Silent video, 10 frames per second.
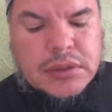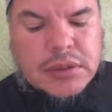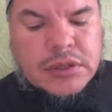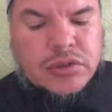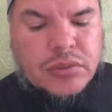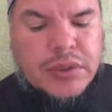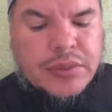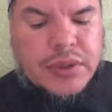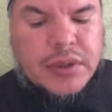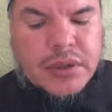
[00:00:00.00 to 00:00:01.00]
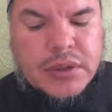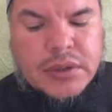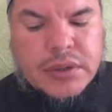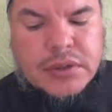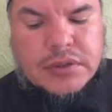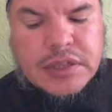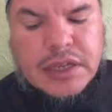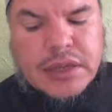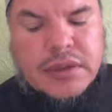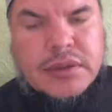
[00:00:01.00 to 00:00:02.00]
And so we were
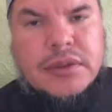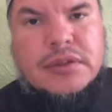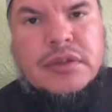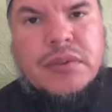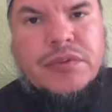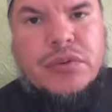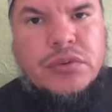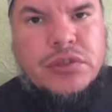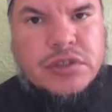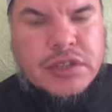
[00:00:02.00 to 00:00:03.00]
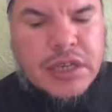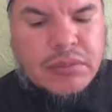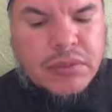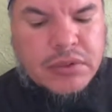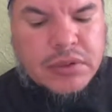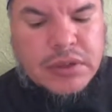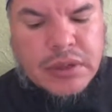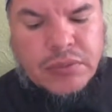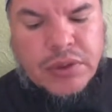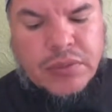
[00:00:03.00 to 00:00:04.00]
saying, some of you just came on,
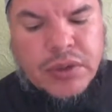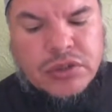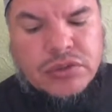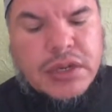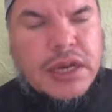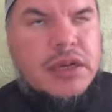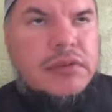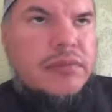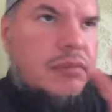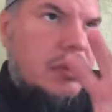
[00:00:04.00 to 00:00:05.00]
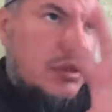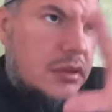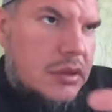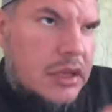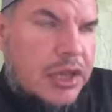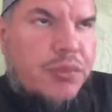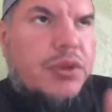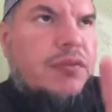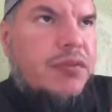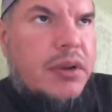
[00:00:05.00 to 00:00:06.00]
that we want to kind of leave
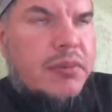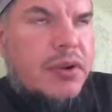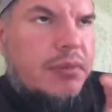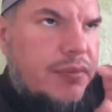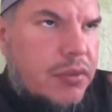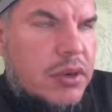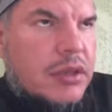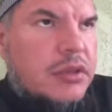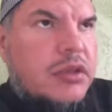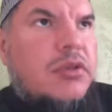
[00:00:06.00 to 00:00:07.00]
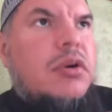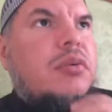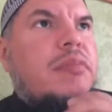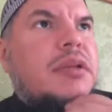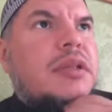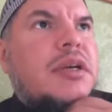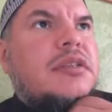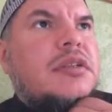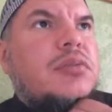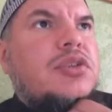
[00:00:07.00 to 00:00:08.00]
with a framework before continuing on with
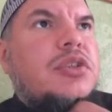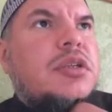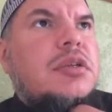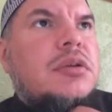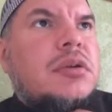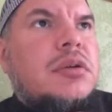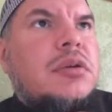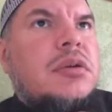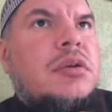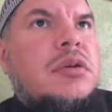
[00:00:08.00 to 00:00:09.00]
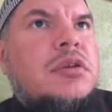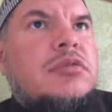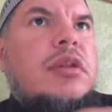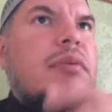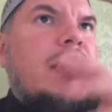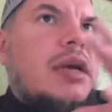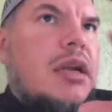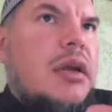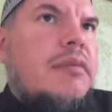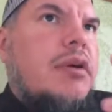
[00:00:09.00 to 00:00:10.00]
Bidayat al-Mujtahid, so that we
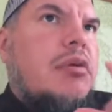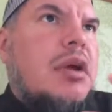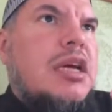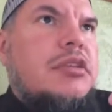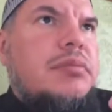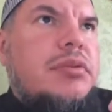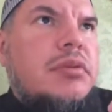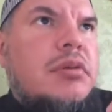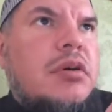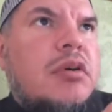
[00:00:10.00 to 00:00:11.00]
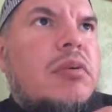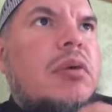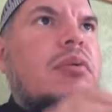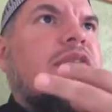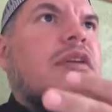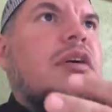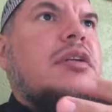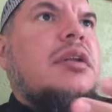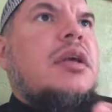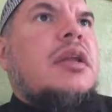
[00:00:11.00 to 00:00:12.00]
kind of have a grasp of what was
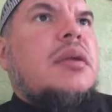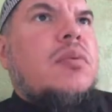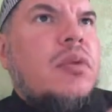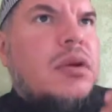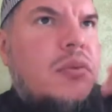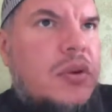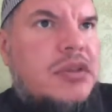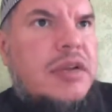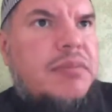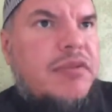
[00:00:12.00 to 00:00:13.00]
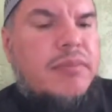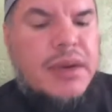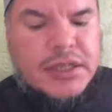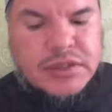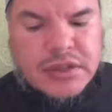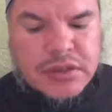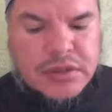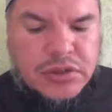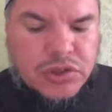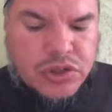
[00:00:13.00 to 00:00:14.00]
done and what type of mindset
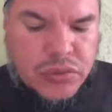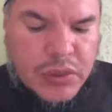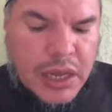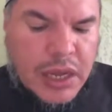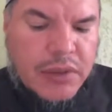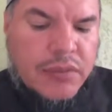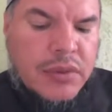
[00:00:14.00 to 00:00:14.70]
should we have